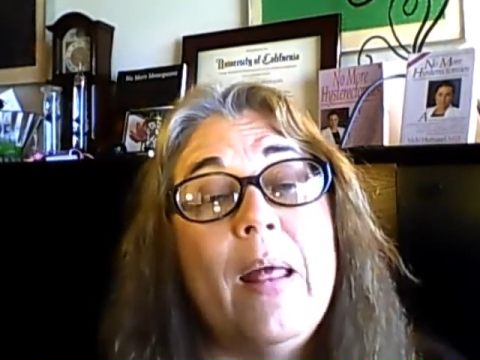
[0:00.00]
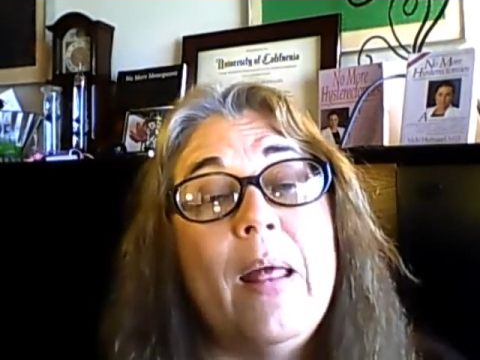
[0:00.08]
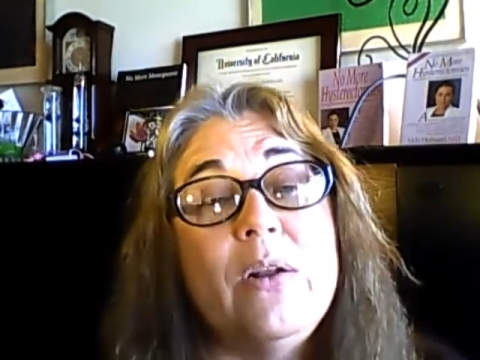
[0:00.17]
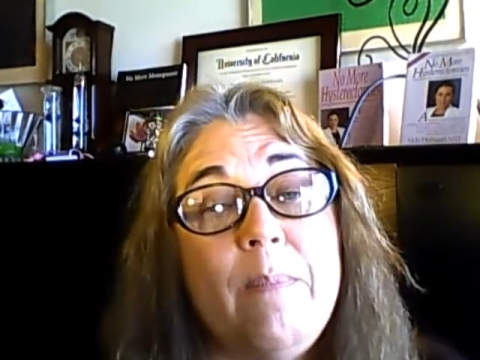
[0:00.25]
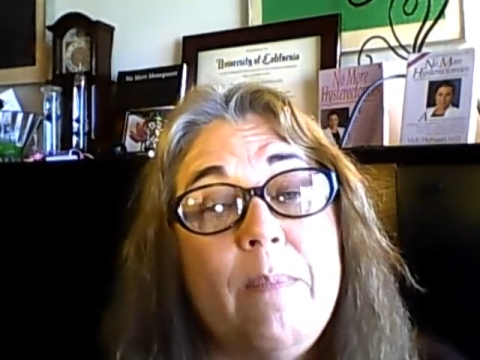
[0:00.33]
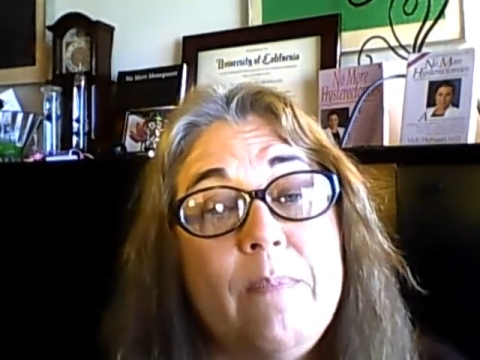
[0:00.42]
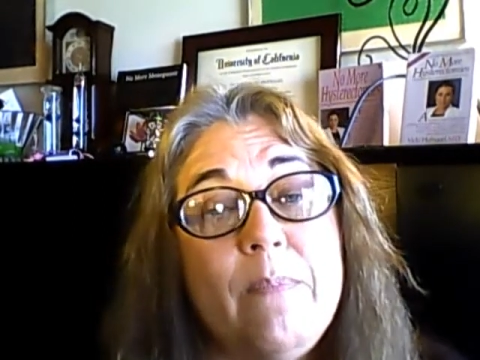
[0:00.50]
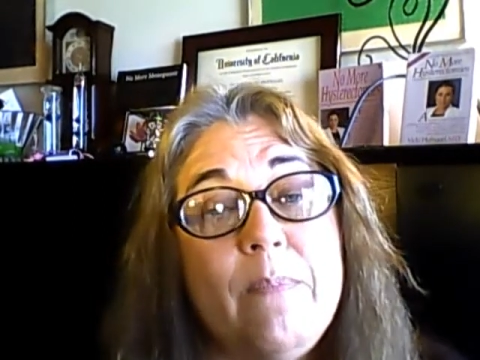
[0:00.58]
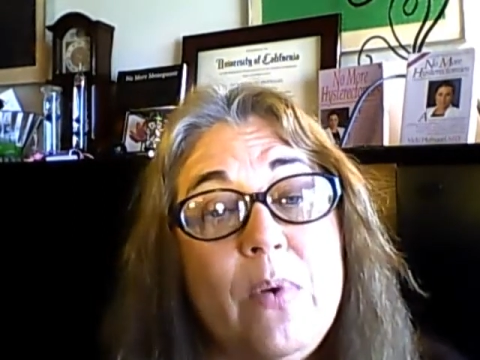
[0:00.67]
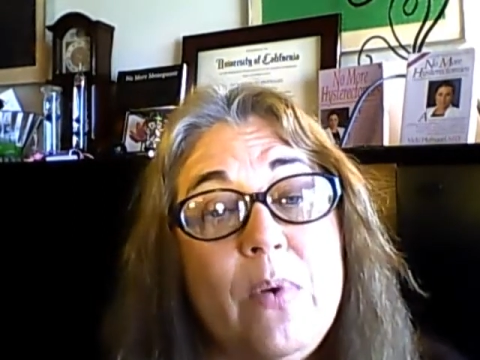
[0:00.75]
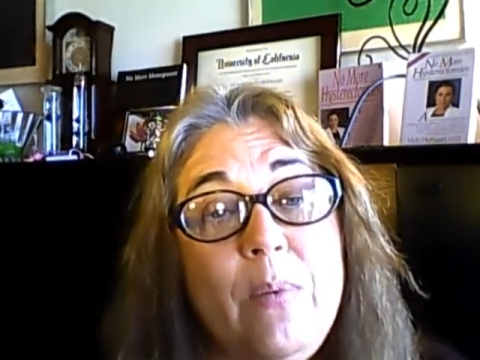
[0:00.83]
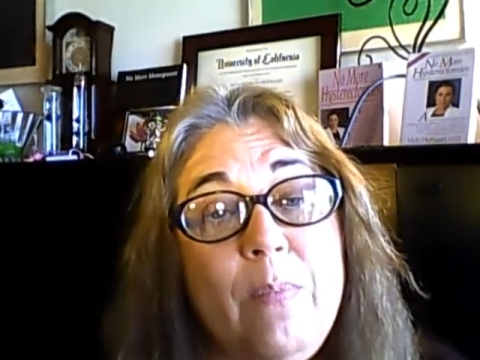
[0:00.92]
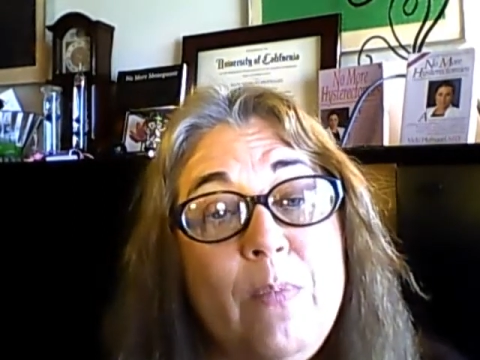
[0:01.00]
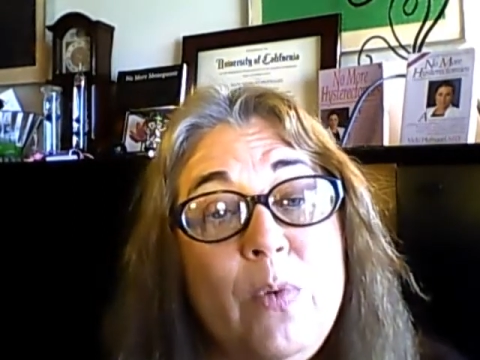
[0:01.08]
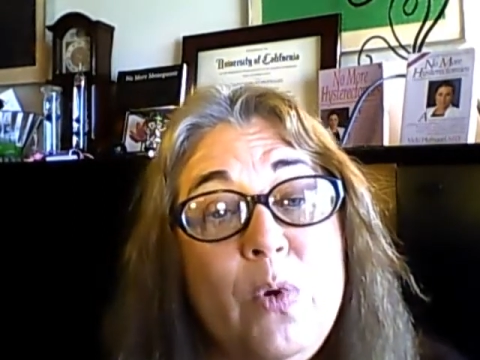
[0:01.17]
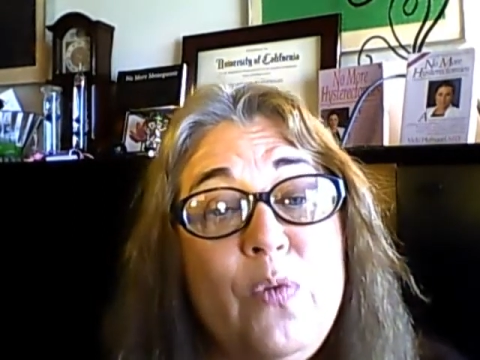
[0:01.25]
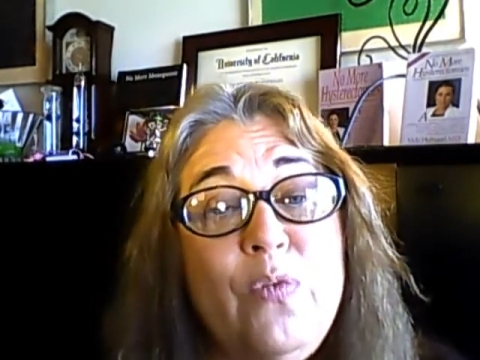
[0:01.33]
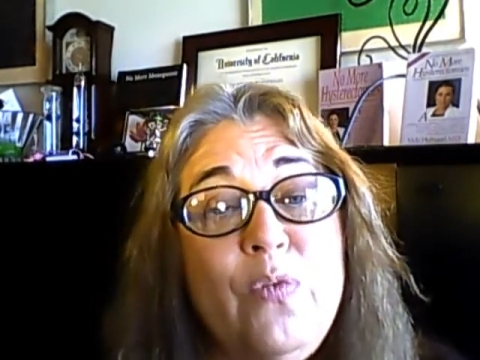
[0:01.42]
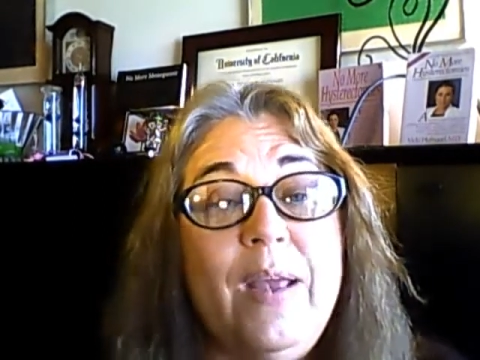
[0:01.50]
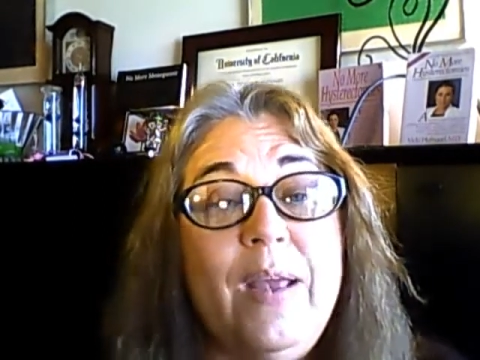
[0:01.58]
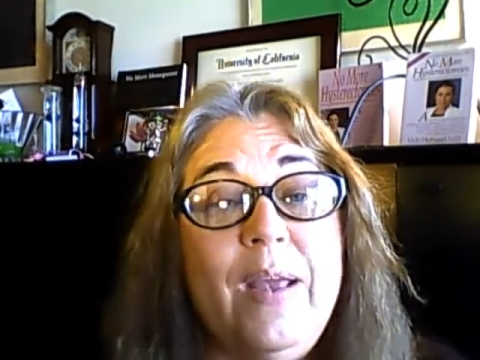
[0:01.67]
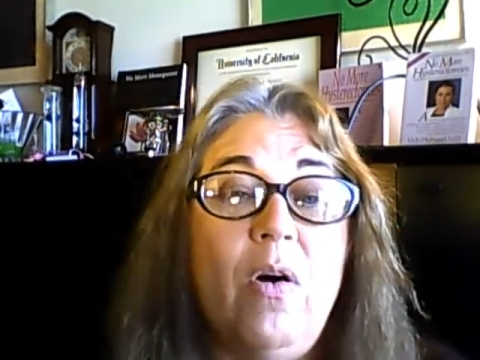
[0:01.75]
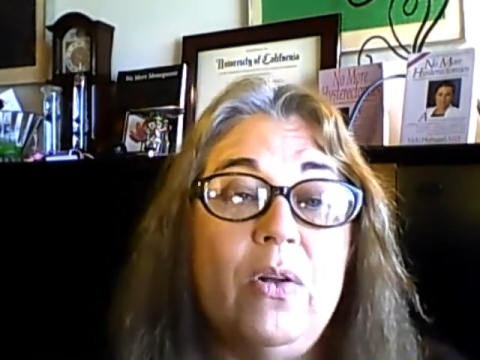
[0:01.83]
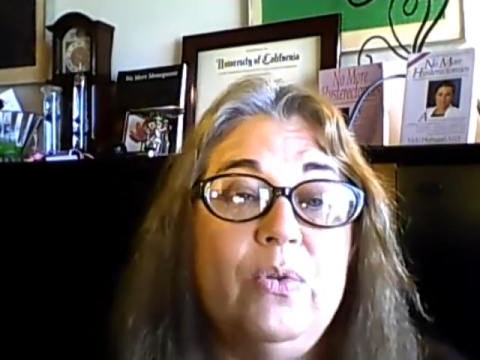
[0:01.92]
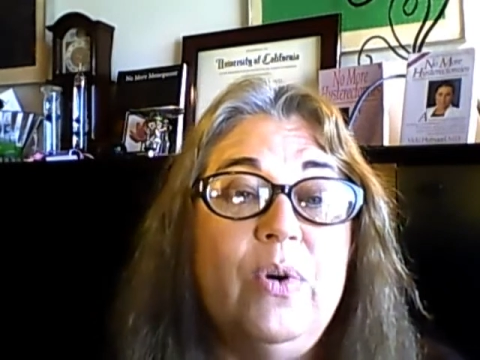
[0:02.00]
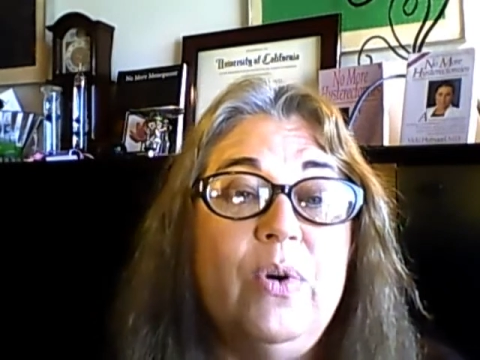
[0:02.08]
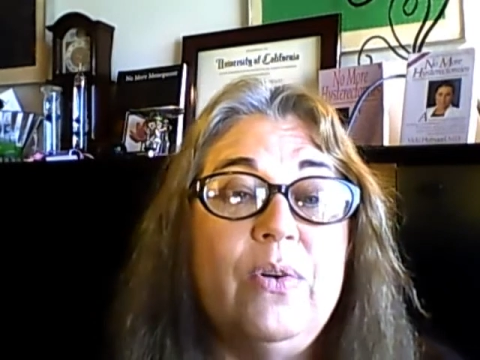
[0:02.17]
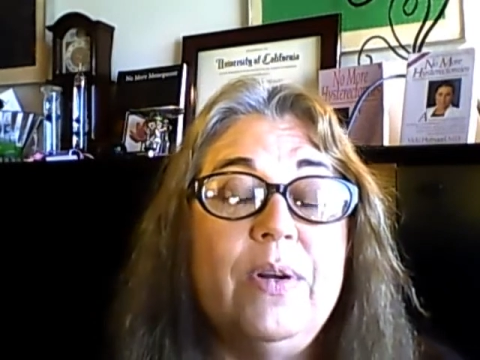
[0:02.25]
removing all 200